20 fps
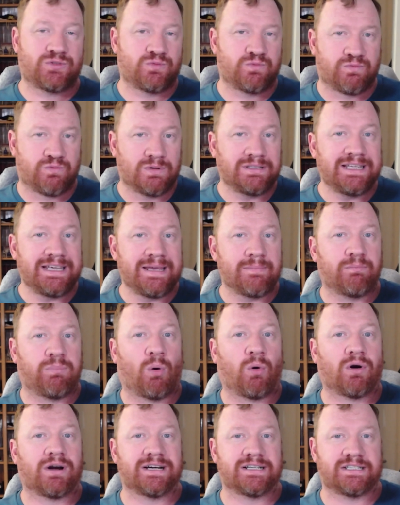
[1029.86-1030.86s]
really
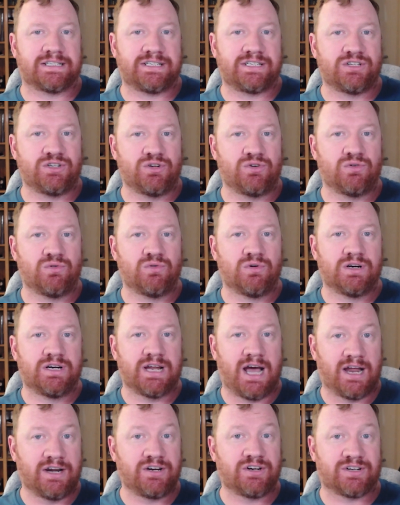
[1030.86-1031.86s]
important to
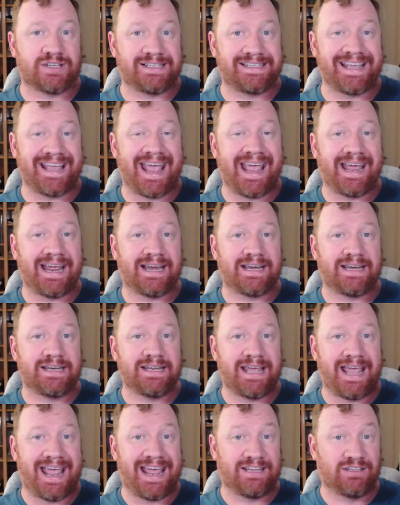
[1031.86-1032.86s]
understand
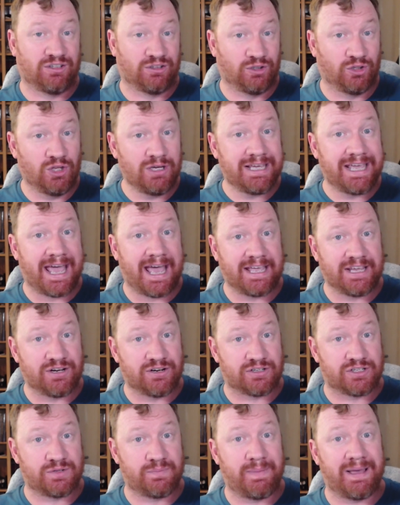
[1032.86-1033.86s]
and look at
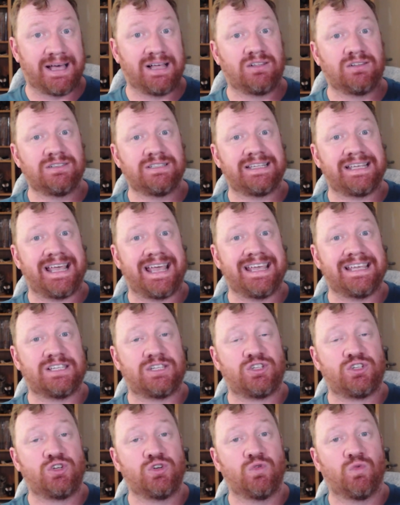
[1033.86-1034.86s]
your spells
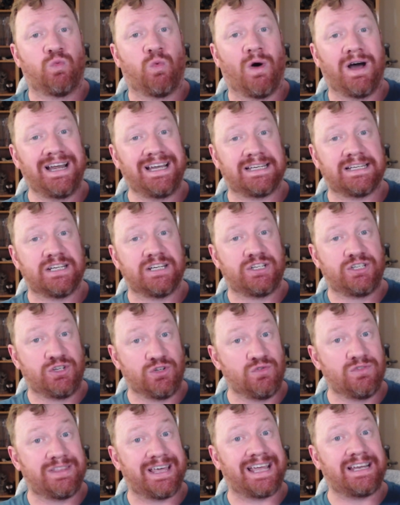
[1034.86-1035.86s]
as to what
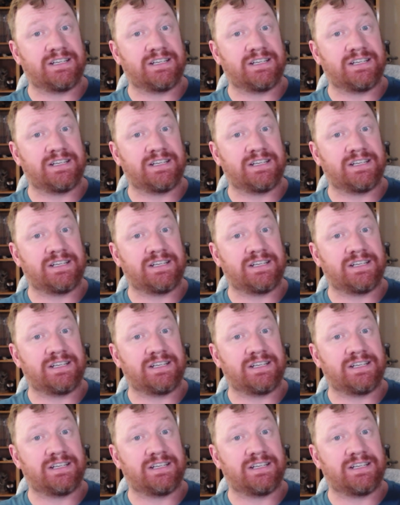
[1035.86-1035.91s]
do they